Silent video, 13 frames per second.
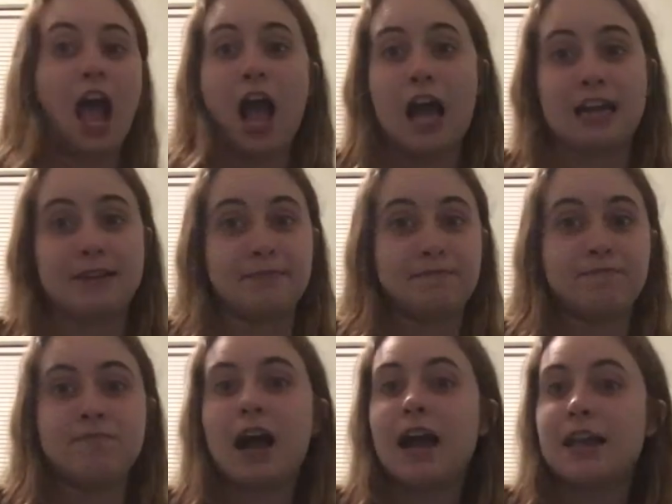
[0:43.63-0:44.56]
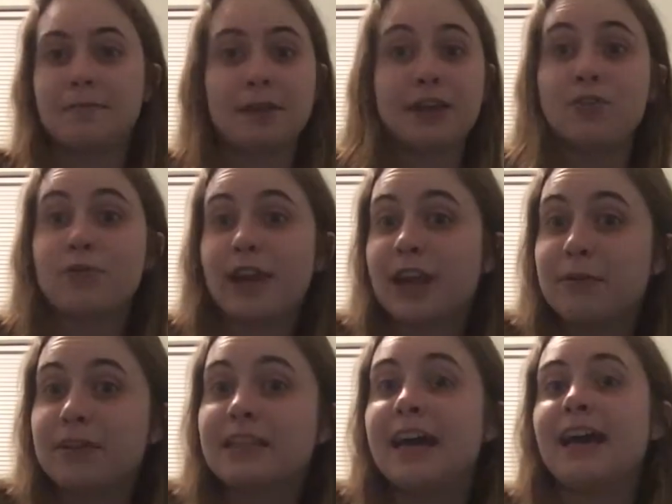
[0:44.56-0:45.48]
I am a-okay
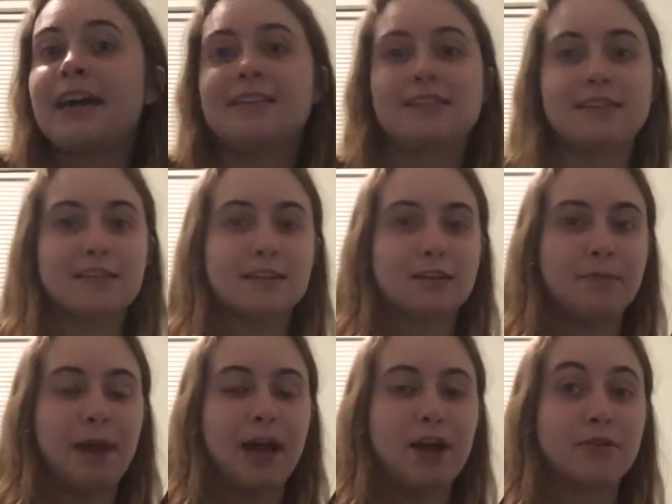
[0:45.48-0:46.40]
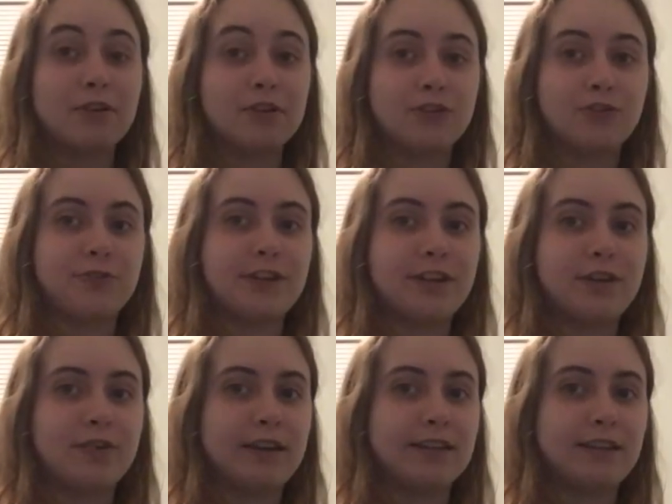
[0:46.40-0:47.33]
with that. I think they're a power
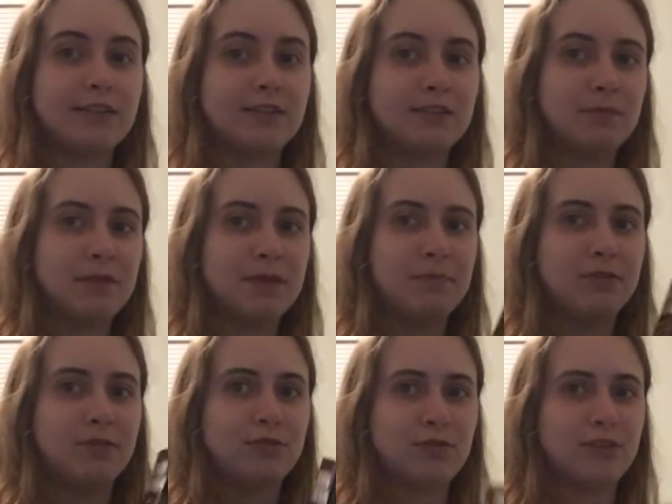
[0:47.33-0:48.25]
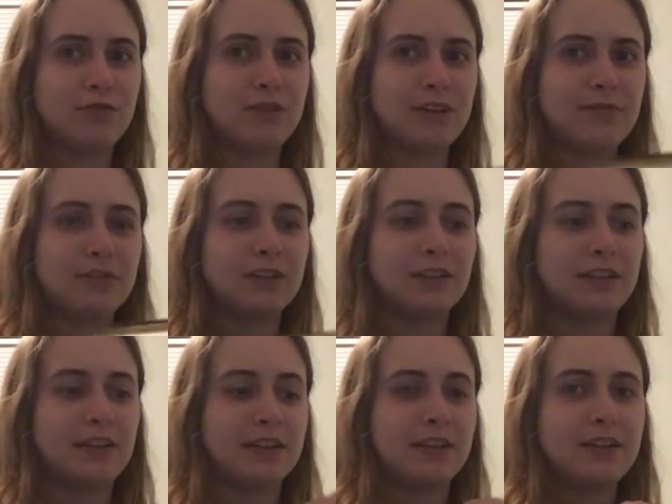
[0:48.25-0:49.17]
trio. I think they're the people who you
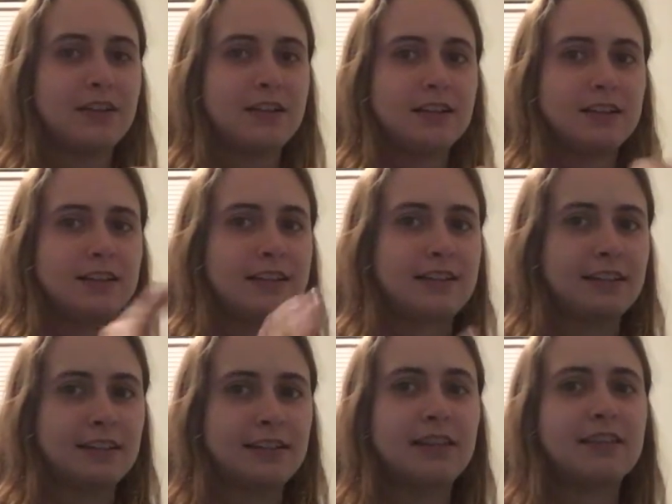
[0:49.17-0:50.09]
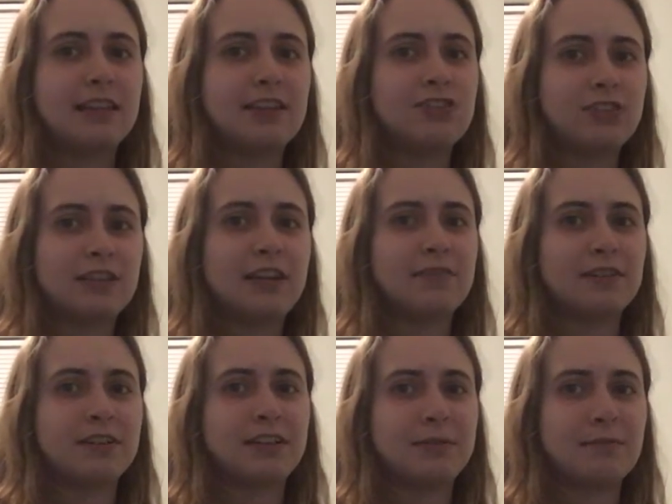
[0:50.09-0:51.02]
definitely, like, they should
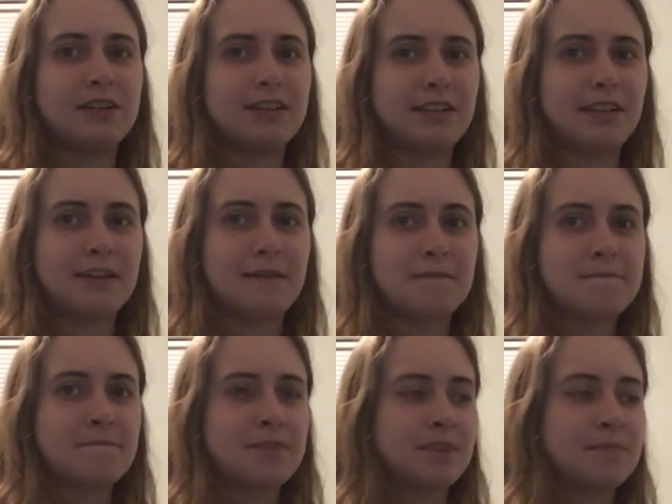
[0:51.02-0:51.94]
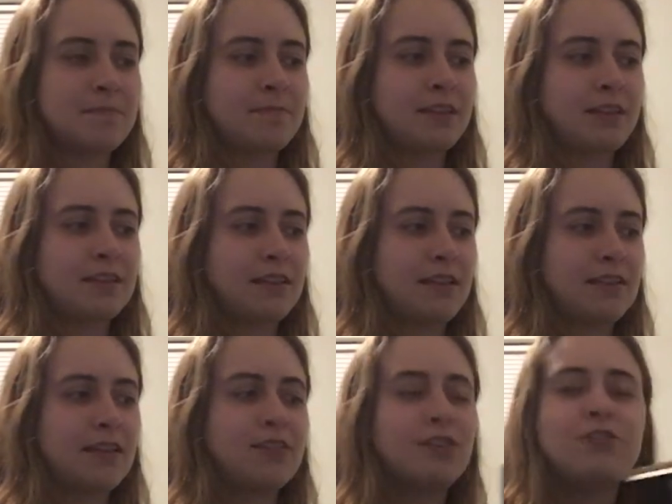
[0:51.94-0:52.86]
definitely be, like,
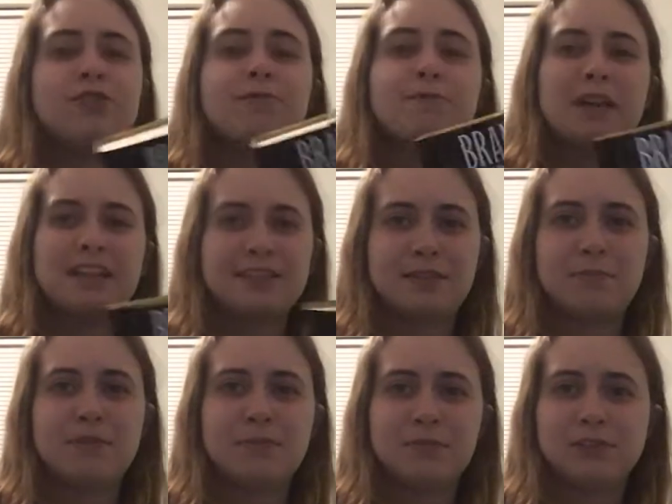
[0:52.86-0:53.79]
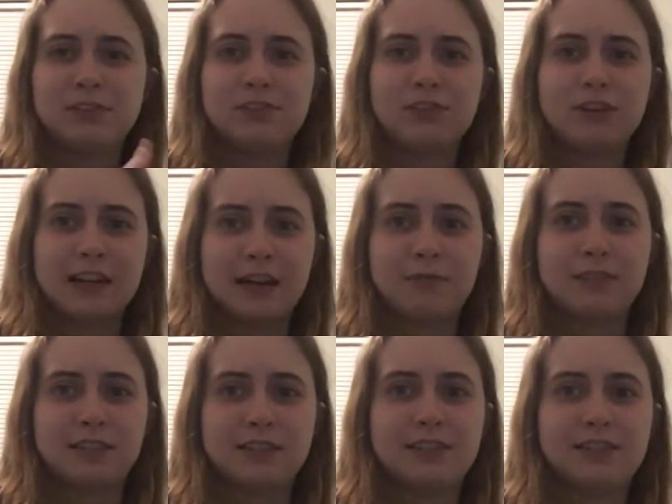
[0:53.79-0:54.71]
they're the best people to start out
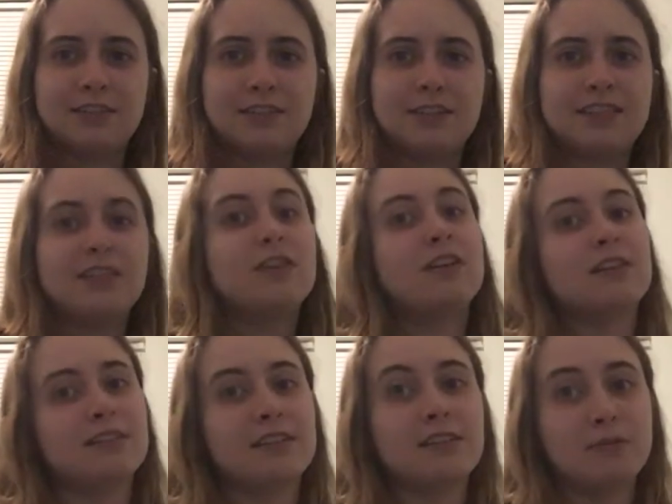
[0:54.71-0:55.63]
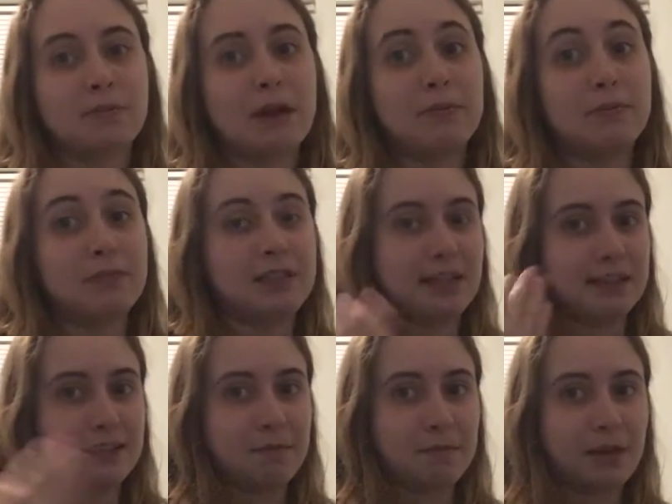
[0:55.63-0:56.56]
with this series. And honestly, they're probably,
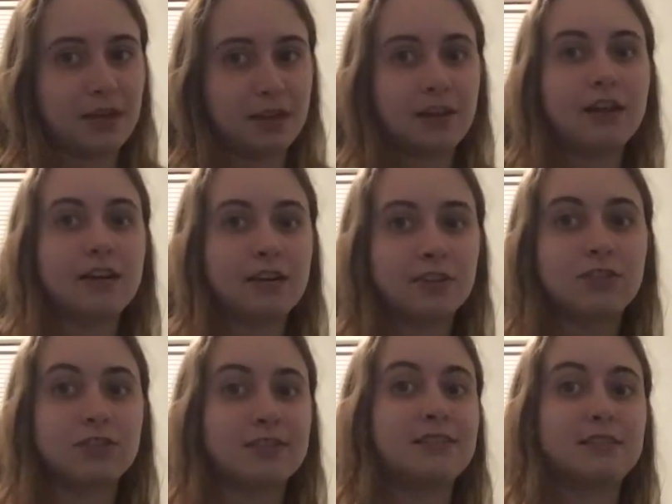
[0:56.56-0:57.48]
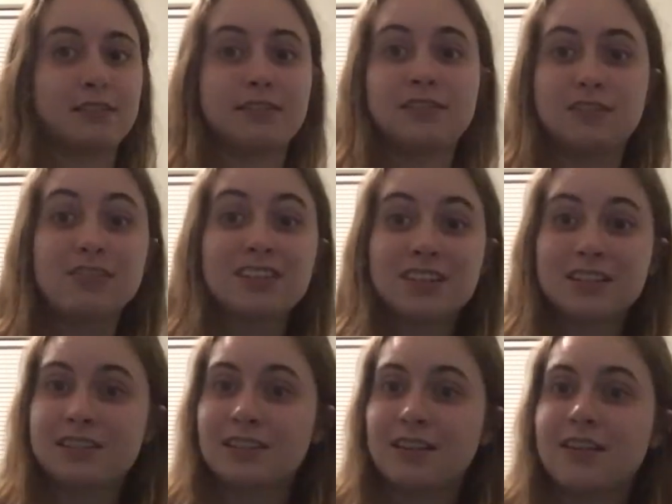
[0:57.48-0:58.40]
like, the main characters in the
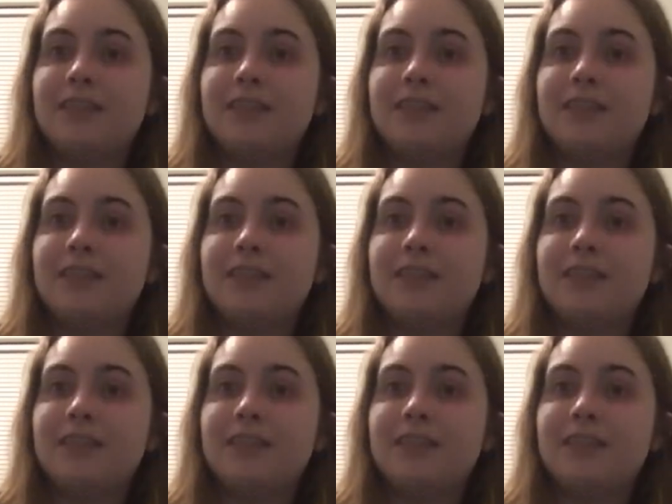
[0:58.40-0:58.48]
series.